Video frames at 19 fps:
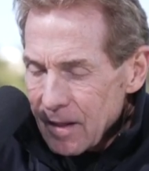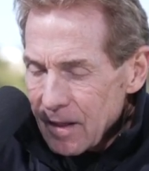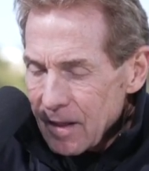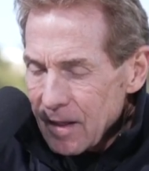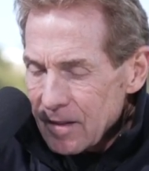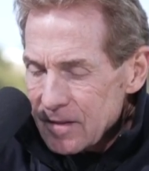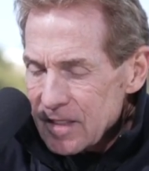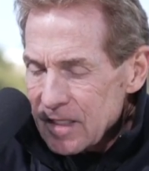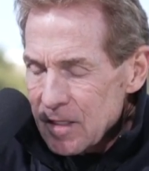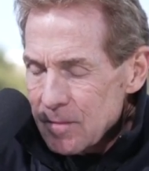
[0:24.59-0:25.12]

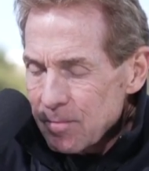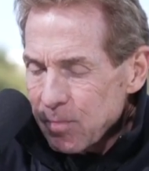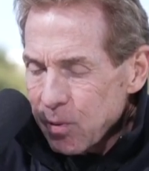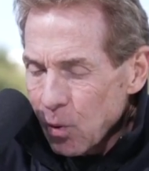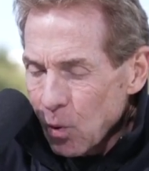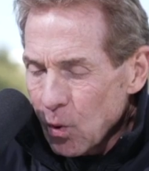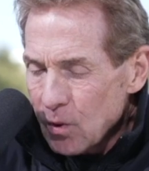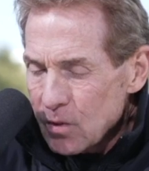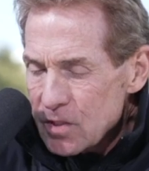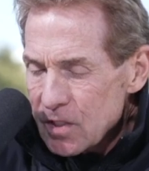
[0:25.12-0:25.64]
as he
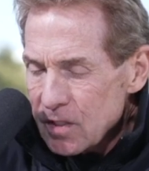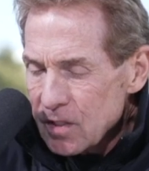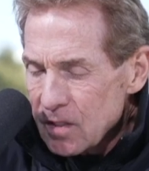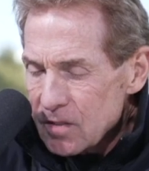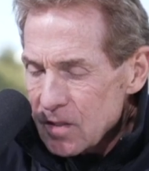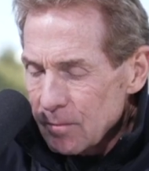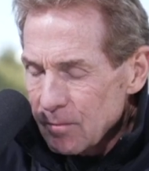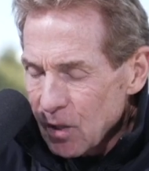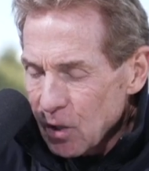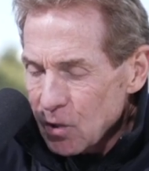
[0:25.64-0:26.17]
pours his
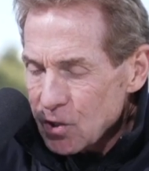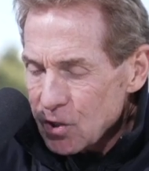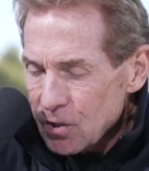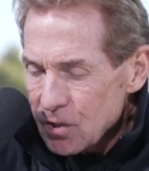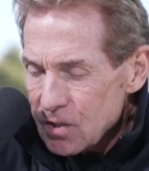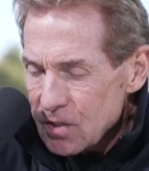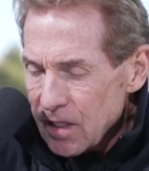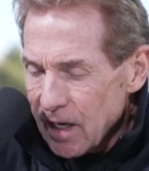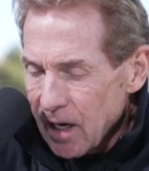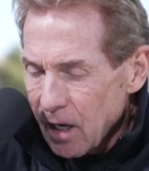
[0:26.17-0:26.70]

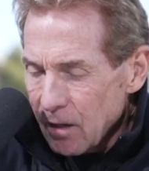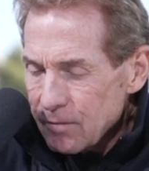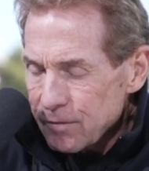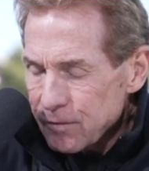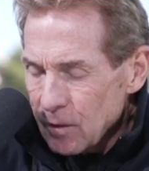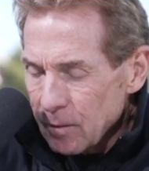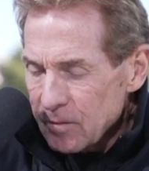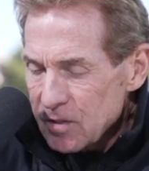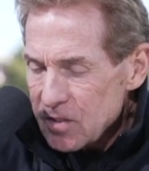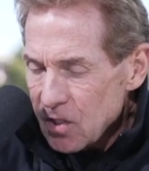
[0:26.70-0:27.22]
emotions out
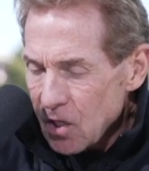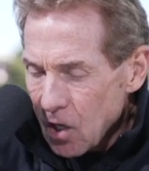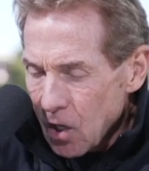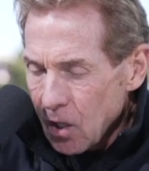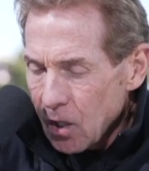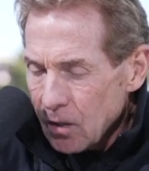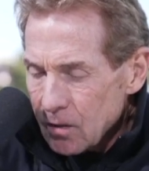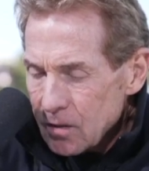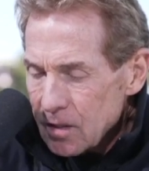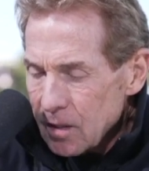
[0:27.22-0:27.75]
from his
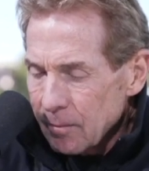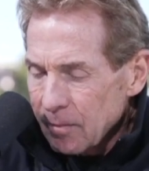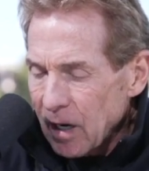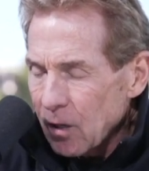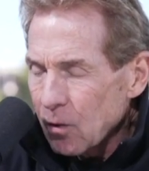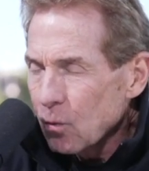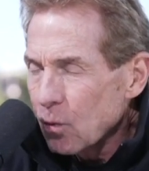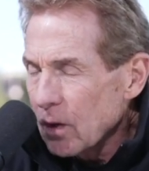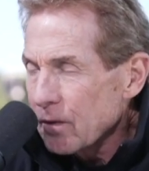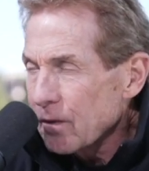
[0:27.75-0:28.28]
heart about
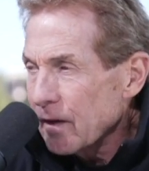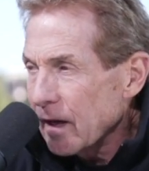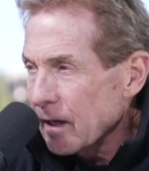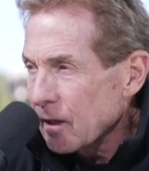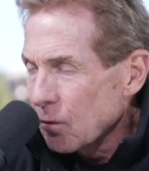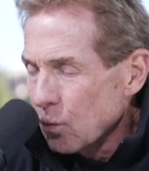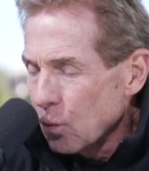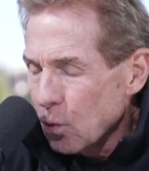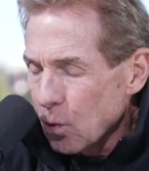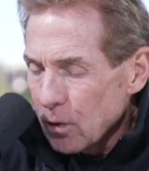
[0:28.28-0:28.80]
what that
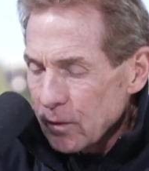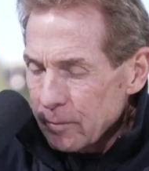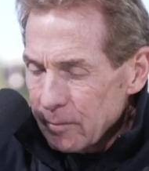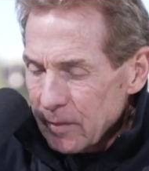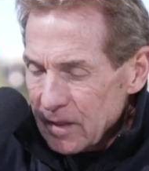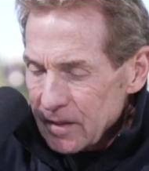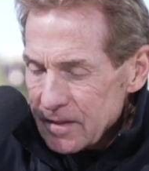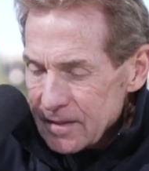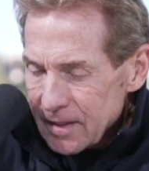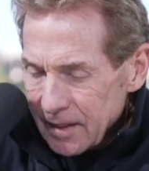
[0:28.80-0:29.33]
award
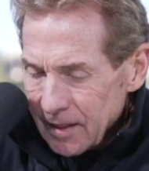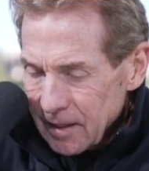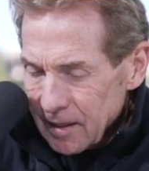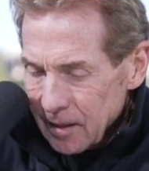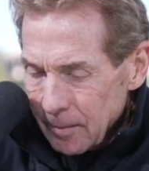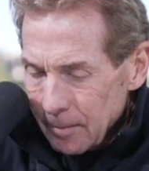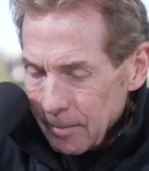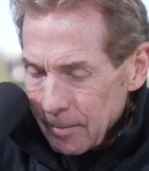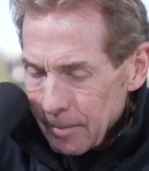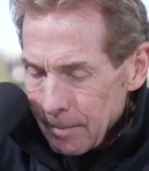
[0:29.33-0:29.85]
meant to
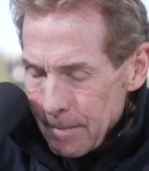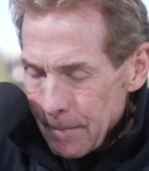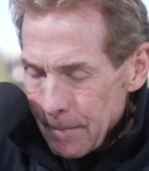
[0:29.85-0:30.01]
him.